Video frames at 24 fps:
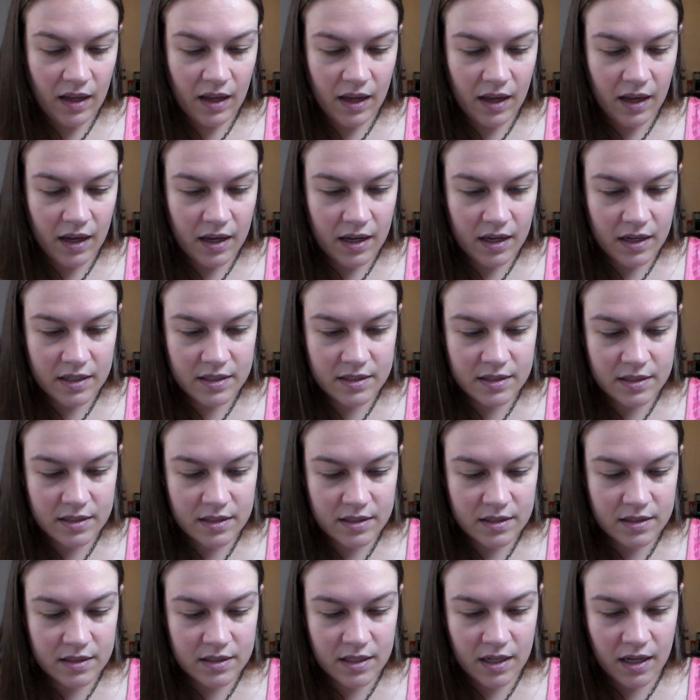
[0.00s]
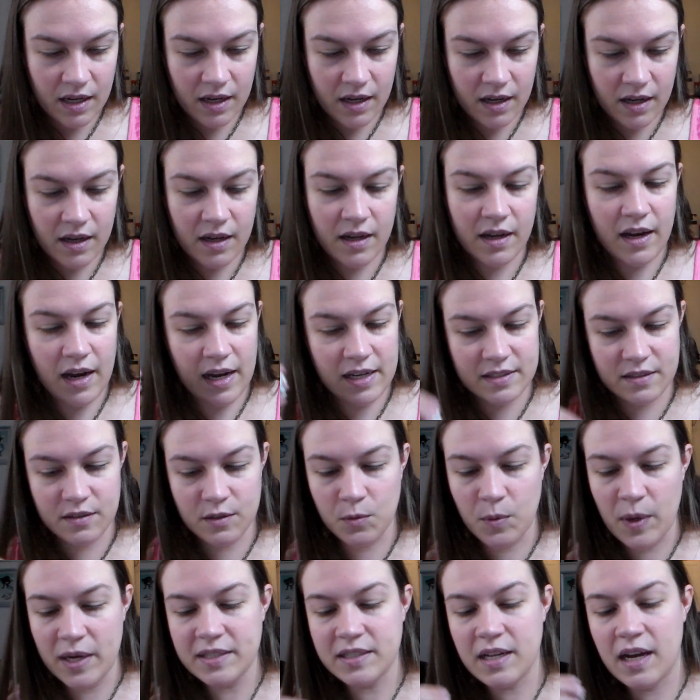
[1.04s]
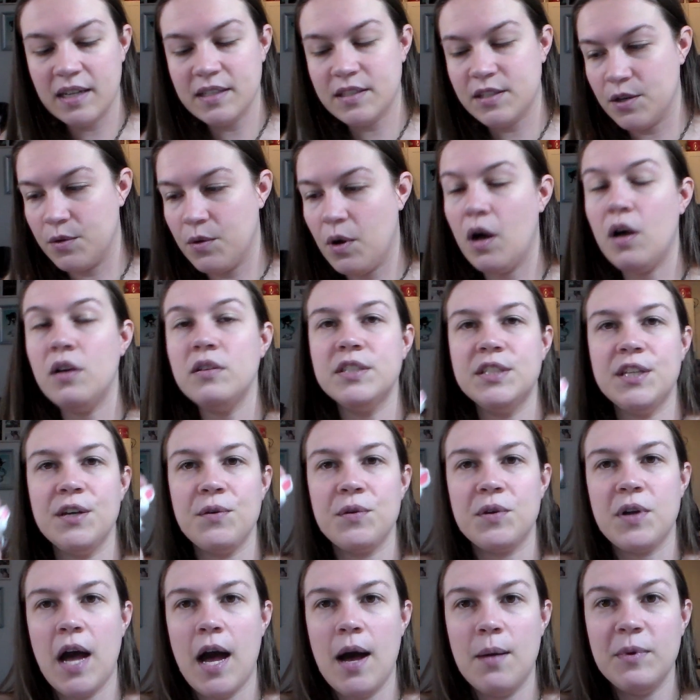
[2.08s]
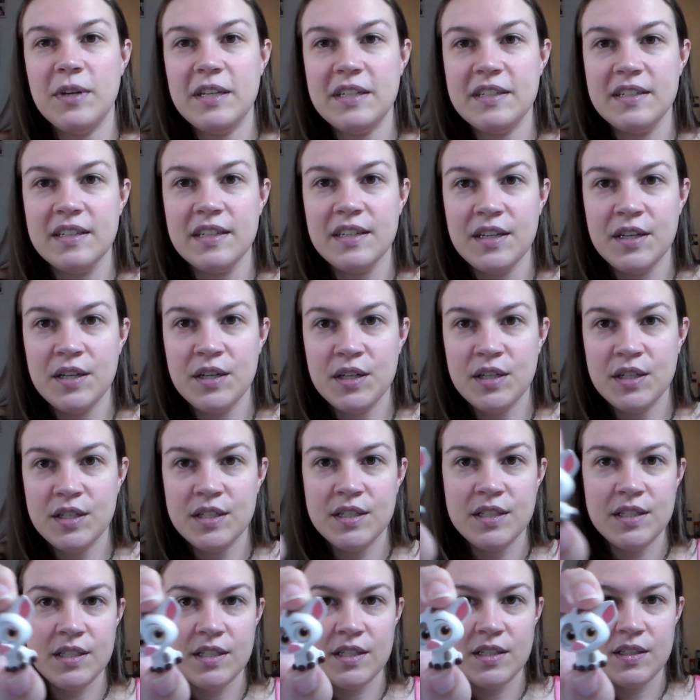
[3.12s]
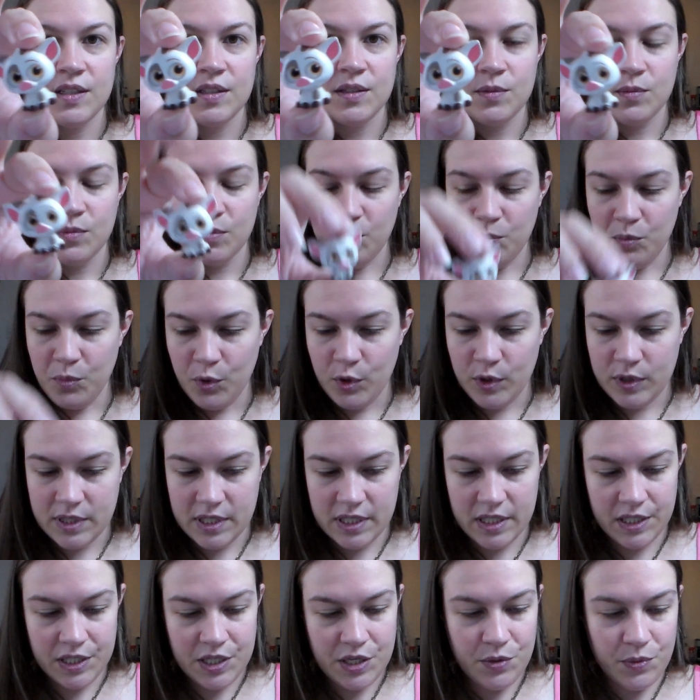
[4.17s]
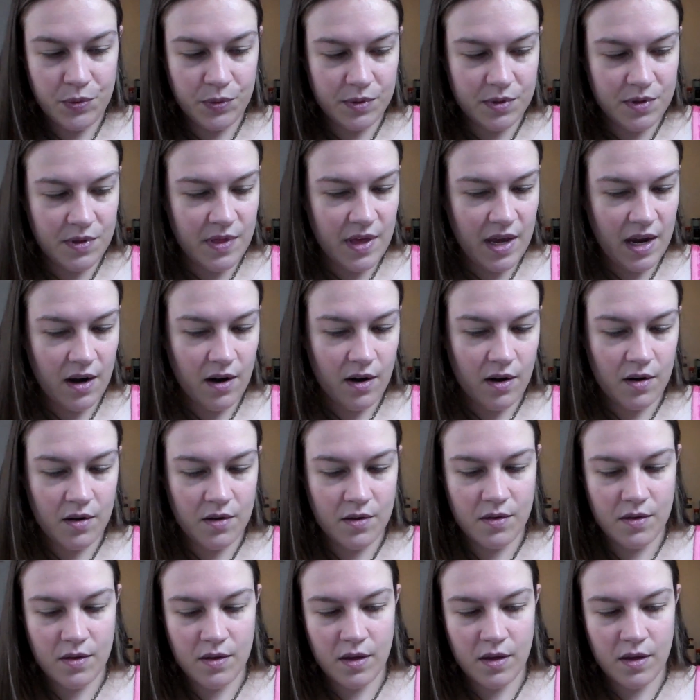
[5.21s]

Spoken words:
and has a little white dot, so also common. Pretty cute there.